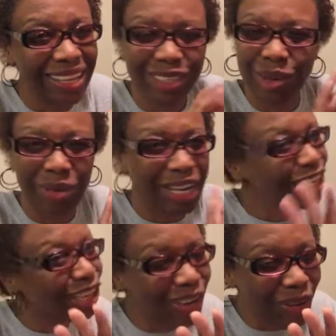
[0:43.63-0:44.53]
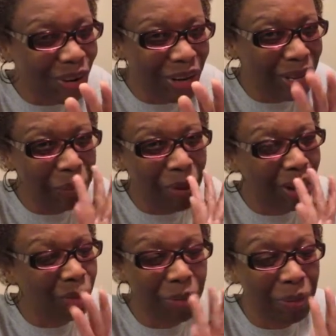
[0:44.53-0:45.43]
So I'm letting you know earlier, I
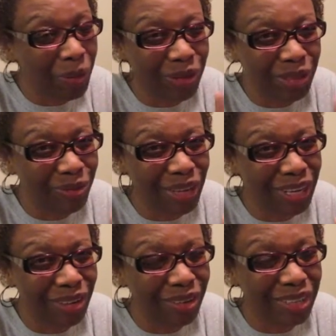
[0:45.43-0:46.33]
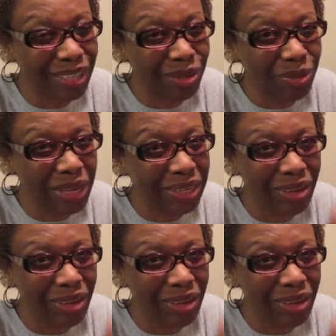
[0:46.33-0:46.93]
probably won't be posting a video this week.